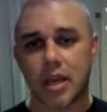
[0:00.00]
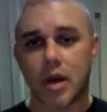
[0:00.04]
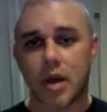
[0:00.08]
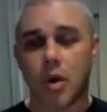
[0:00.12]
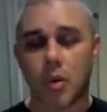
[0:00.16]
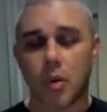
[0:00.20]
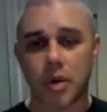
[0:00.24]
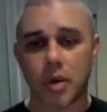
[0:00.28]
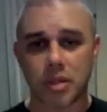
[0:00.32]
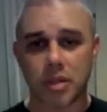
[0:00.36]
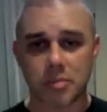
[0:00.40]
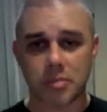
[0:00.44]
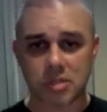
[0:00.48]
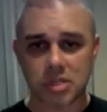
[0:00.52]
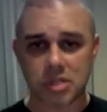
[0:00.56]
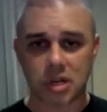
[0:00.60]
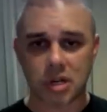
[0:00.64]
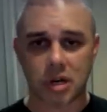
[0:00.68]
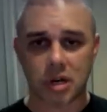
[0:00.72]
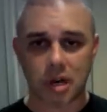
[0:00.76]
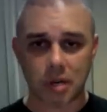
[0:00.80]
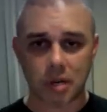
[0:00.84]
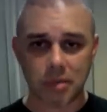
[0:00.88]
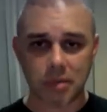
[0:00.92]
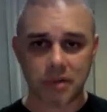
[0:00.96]
One of the most
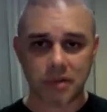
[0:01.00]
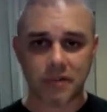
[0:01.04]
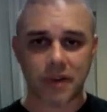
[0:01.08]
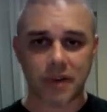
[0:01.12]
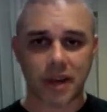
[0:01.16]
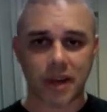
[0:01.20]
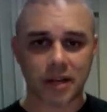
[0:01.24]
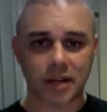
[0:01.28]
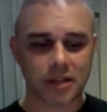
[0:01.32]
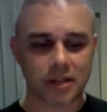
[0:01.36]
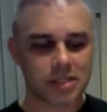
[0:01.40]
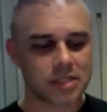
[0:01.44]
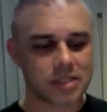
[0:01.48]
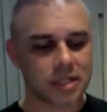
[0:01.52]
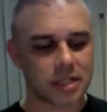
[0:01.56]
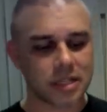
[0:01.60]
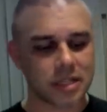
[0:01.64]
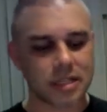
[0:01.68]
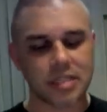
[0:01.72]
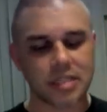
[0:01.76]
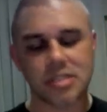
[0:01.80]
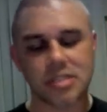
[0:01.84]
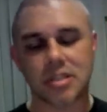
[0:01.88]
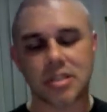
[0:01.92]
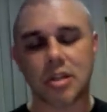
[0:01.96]
common factors that
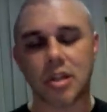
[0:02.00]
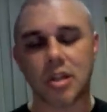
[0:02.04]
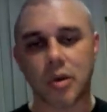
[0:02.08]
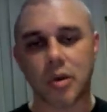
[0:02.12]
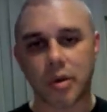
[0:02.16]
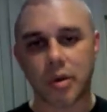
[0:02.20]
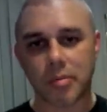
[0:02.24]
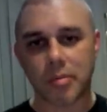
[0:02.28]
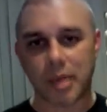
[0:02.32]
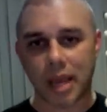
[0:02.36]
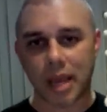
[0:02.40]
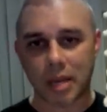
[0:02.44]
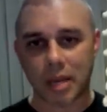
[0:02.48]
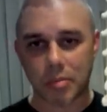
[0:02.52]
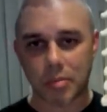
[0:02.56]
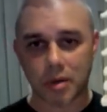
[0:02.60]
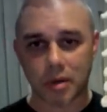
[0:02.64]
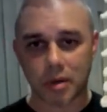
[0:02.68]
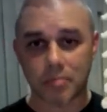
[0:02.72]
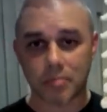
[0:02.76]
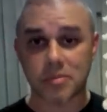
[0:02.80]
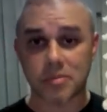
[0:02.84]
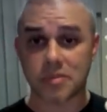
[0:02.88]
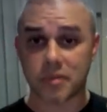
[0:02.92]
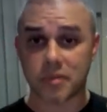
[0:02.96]
leads to lower back
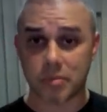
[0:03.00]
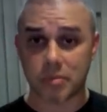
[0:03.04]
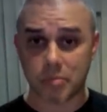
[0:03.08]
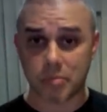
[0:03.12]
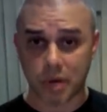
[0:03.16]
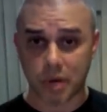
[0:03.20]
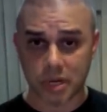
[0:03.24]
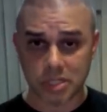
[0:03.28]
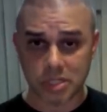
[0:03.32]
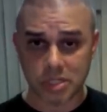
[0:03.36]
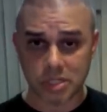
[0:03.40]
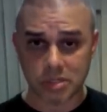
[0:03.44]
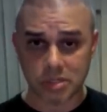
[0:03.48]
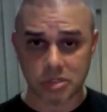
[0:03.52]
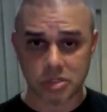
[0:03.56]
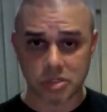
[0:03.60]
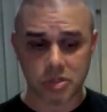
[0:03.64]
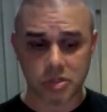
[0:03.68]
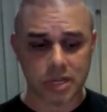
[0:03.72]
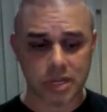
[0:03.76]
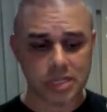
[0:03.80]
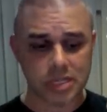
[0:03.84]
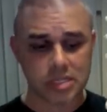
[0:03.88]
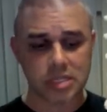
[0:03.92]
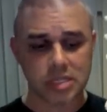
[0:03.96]
problems from posture
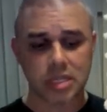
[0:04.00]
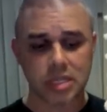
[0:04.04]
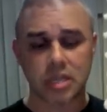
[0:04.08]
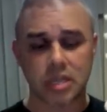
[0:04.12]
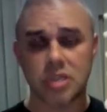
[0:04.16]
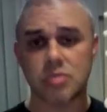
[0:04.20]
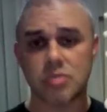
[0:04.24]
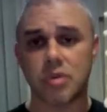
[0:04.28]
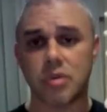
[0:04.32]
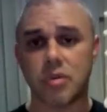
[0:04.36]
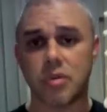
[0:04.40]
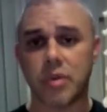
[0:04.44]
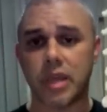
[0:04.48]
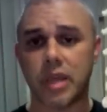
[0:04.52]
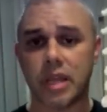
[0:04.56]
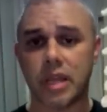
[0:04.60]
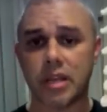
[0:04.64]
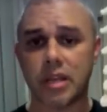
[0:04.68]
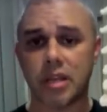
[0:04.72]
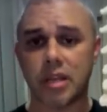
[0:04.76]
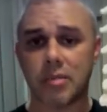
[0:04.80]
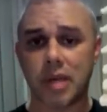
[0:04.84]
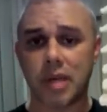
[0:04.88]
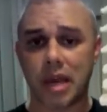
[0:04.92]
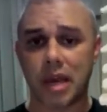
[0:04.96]
stress is when we
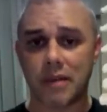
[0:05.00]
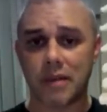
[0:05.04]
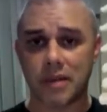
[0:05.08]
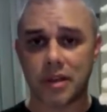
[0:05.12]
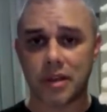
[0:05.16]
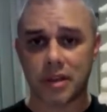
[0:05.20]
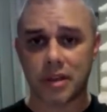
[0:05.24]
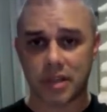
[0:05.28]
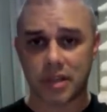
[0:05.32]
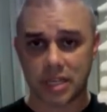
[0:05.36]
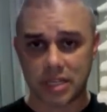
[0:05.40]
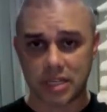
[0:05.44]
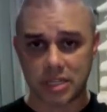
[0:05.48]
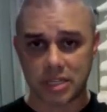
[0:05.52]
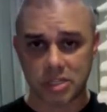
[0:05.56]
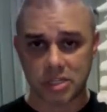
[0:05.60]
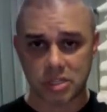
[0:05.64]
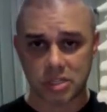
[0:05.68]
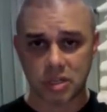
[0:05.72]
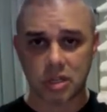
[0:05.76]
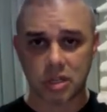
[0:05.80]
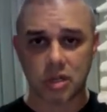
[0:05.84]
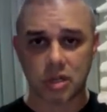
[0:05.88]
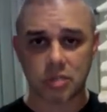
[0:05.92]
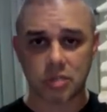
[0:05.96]
end up having a
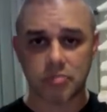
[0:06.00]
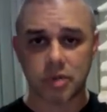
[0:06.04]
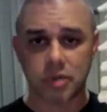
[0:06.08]
condition called